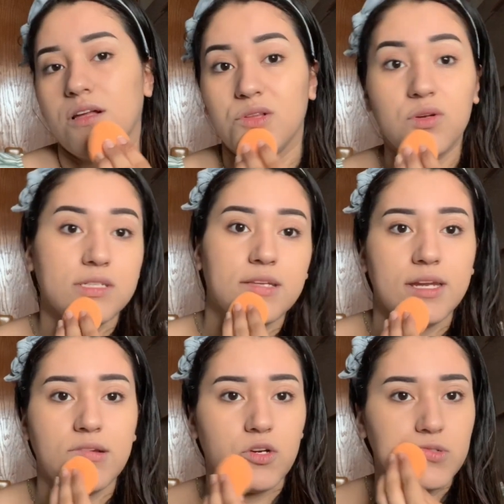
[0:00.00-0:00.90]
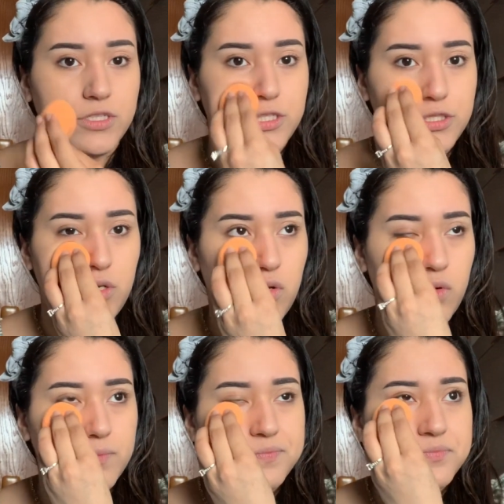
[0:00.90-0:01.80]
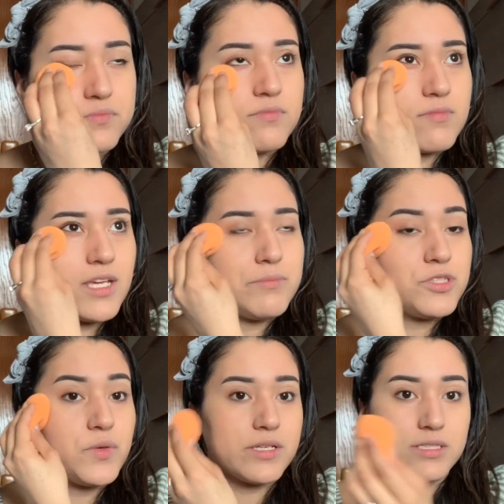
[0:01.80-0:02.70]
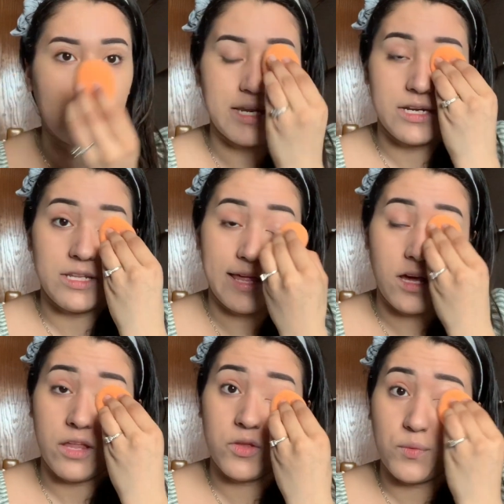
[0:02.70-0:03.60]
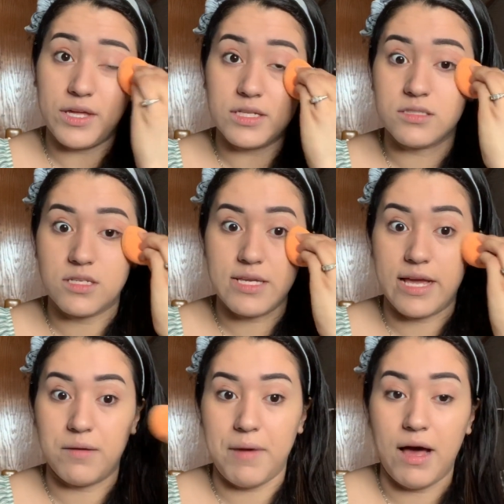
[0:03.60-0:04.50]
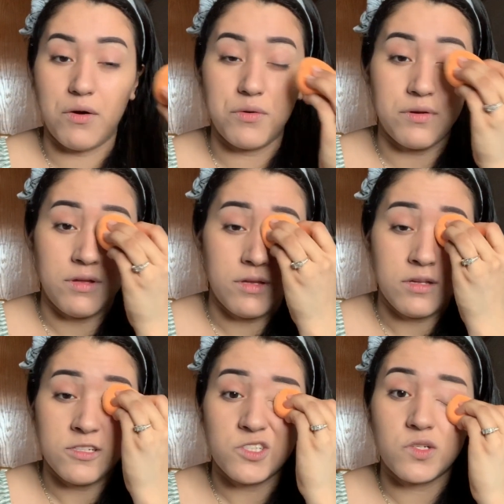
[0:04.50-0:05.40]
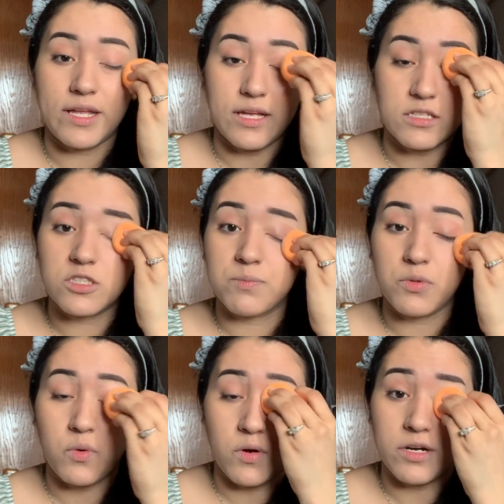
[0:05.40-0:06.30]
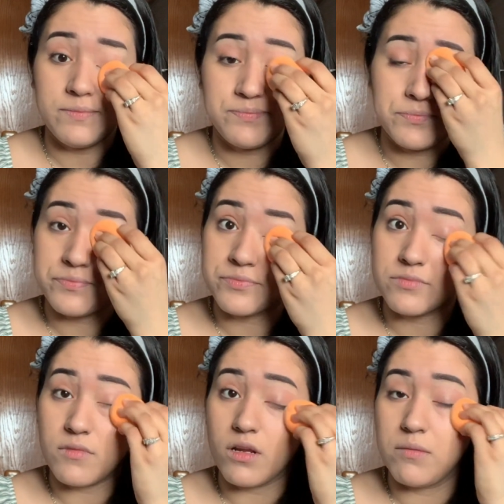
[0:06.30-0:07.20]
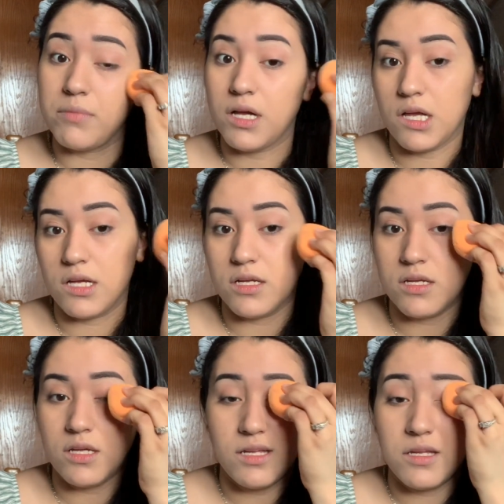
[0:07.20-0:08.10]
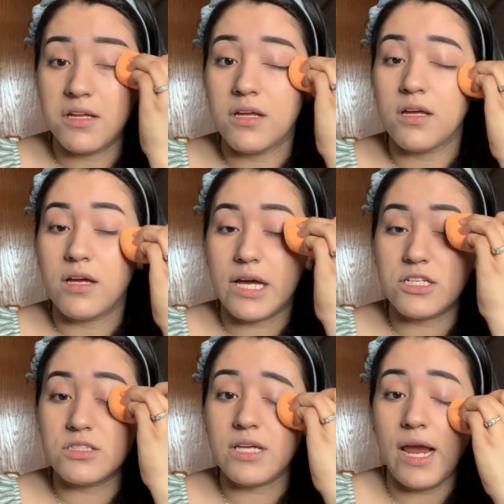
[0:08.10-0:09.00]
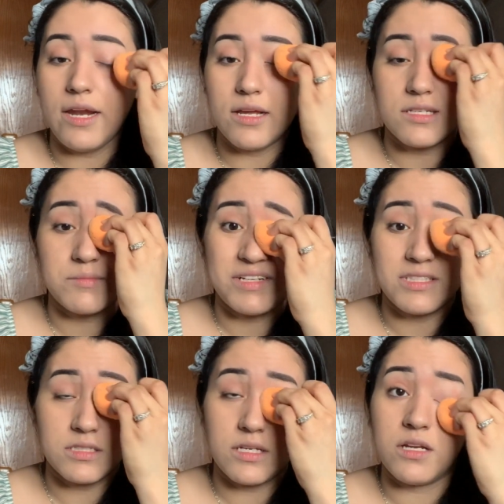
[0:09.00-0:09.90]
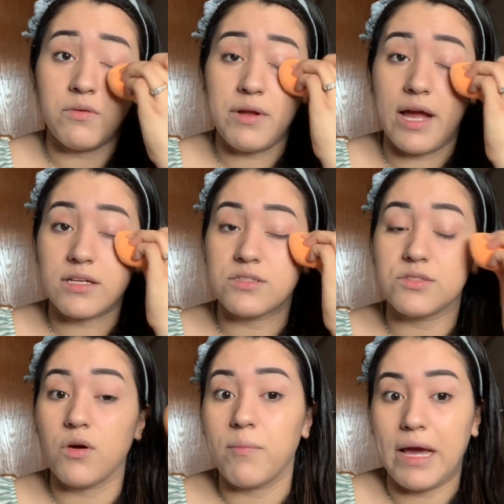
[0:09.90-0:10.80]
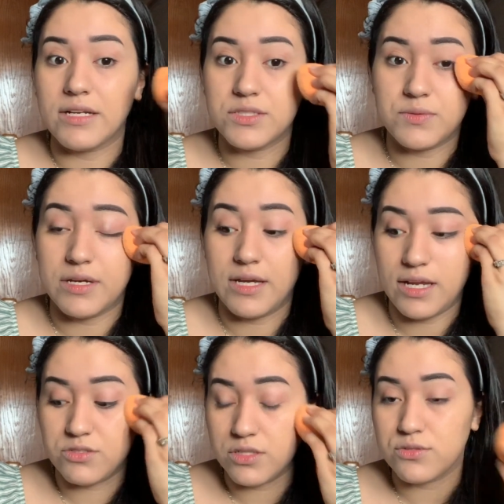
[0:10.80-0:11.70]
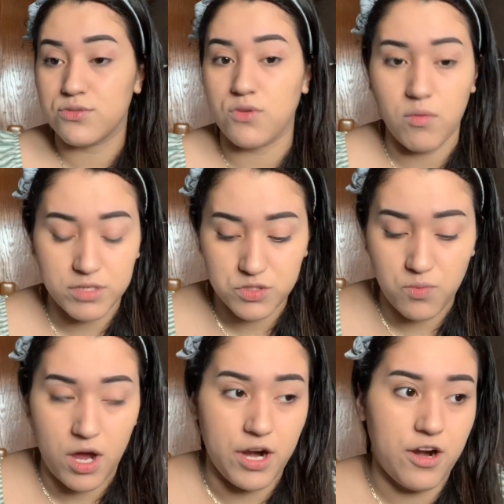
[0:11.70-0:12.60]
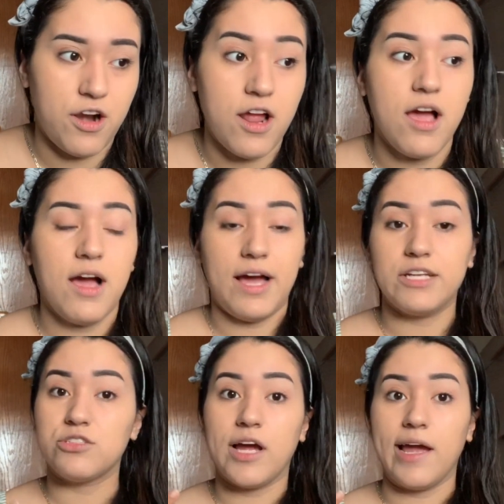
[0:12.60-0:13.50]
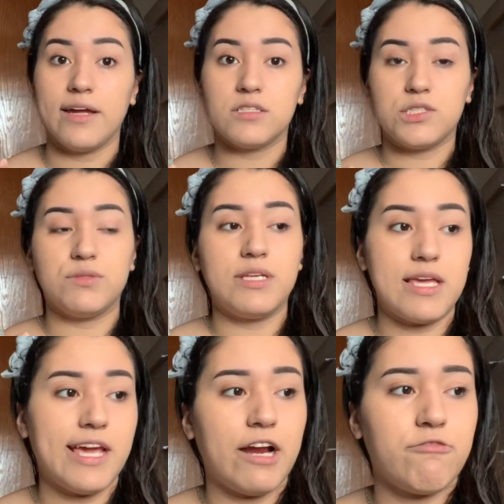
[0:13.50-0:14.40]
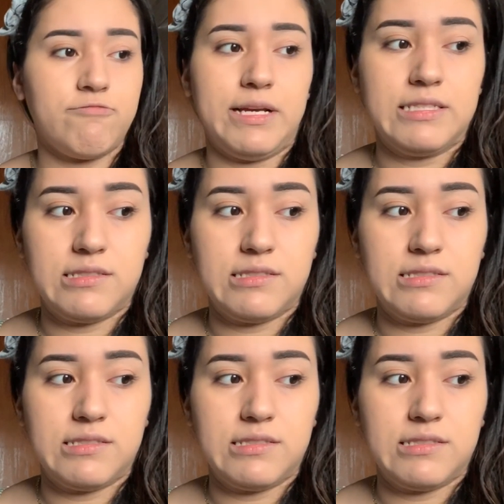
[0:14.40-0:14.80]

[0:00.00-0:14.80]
Luca's getting older, so I'm so excited like on the weekends to take him out to like explore, but I just hate it because my skin reacts so bad to it, and I drink so much water. I try to take care of my